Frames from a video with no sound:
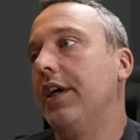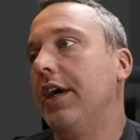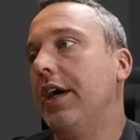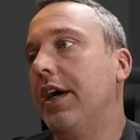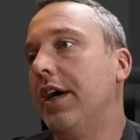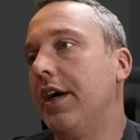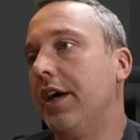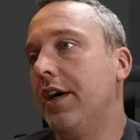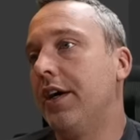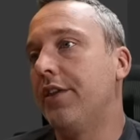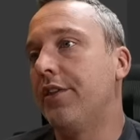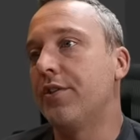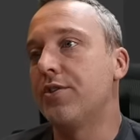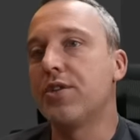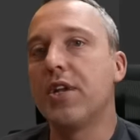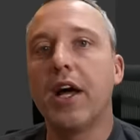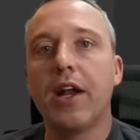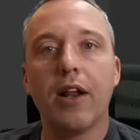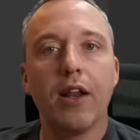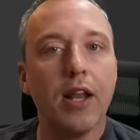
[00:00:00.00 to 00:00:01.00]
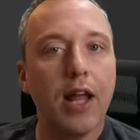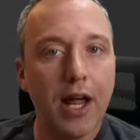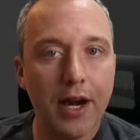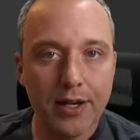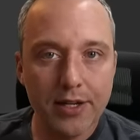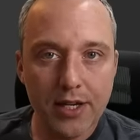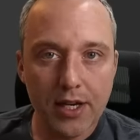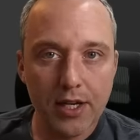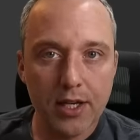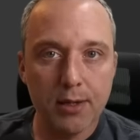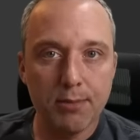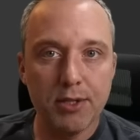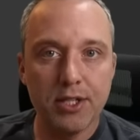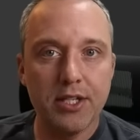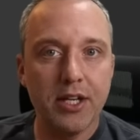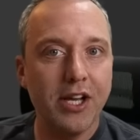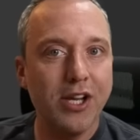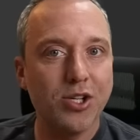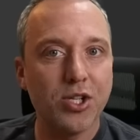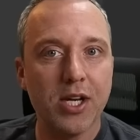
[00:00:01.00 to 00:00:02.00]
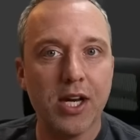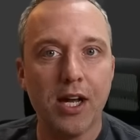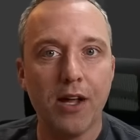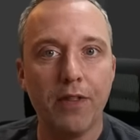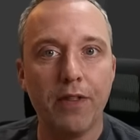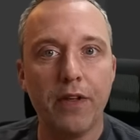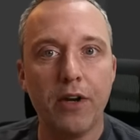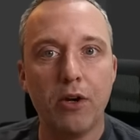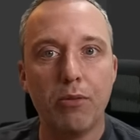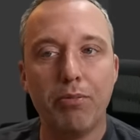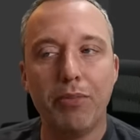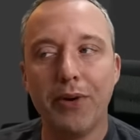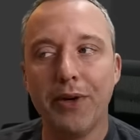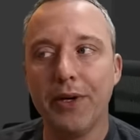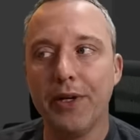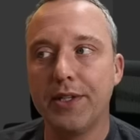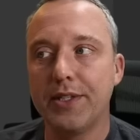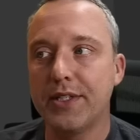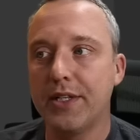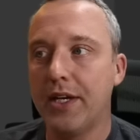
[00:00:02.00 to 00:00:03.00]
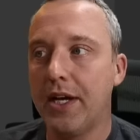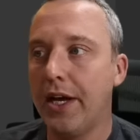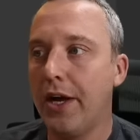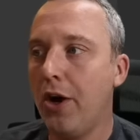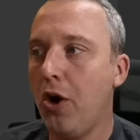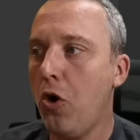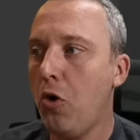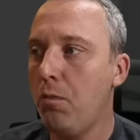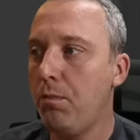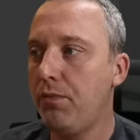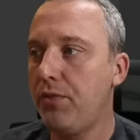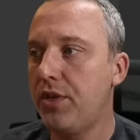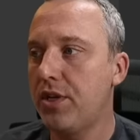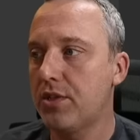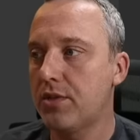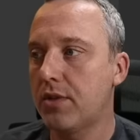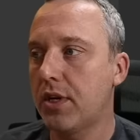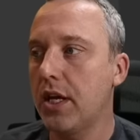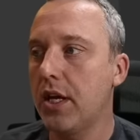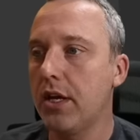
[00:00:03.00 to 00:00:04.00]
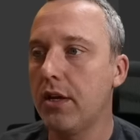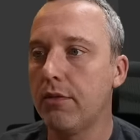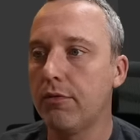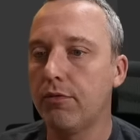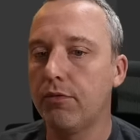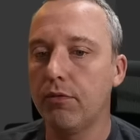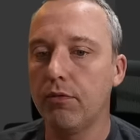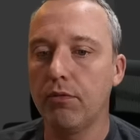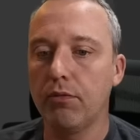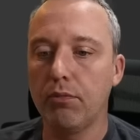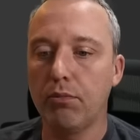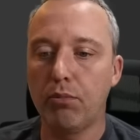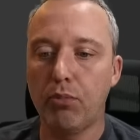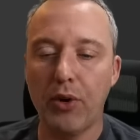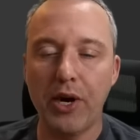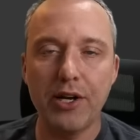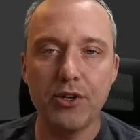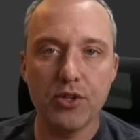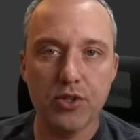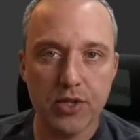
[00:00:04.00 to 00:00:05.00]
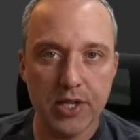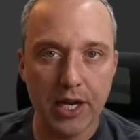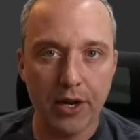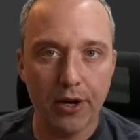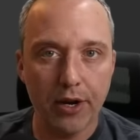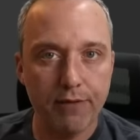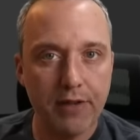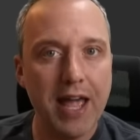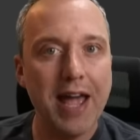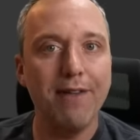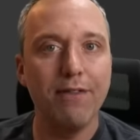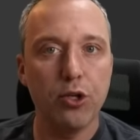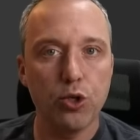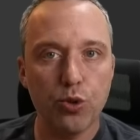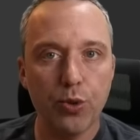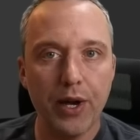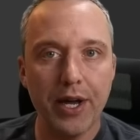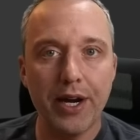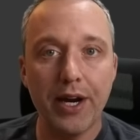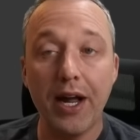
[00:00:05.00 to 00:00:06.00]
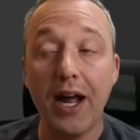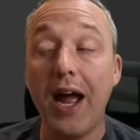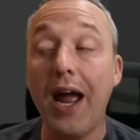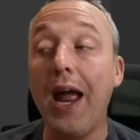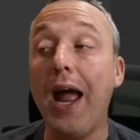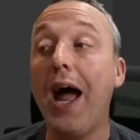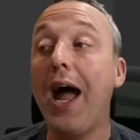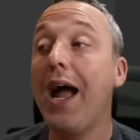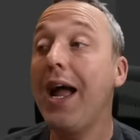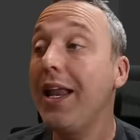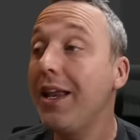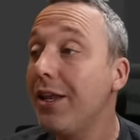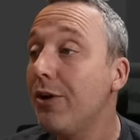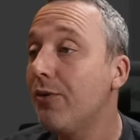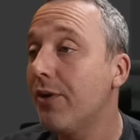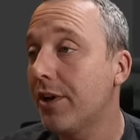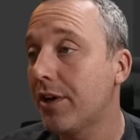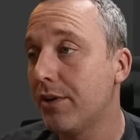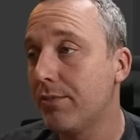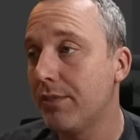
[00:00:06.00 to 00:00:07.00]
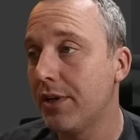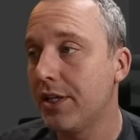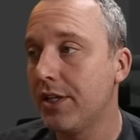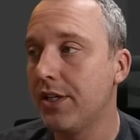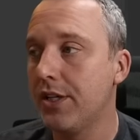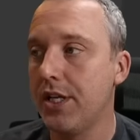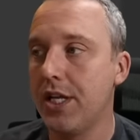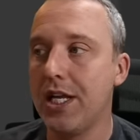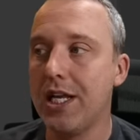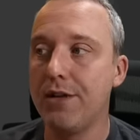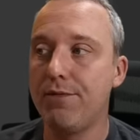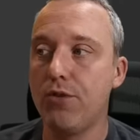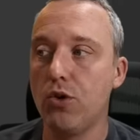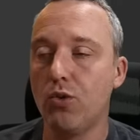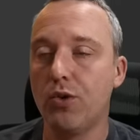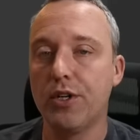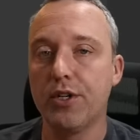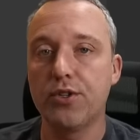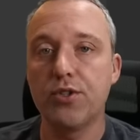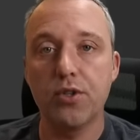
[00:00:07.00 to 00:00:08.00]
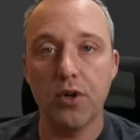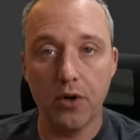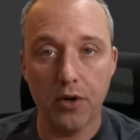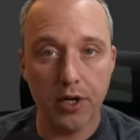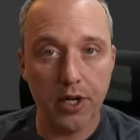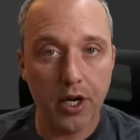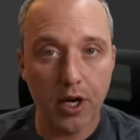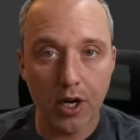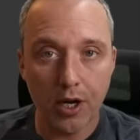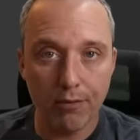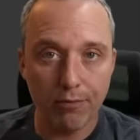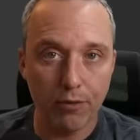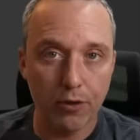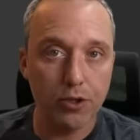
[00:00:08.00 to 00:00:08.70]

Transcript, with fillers: uh, there's not a lot of documentation out there, but I hope this kind of branches out. If you haven't tried it, I highly recommend it. And if you want a starting off or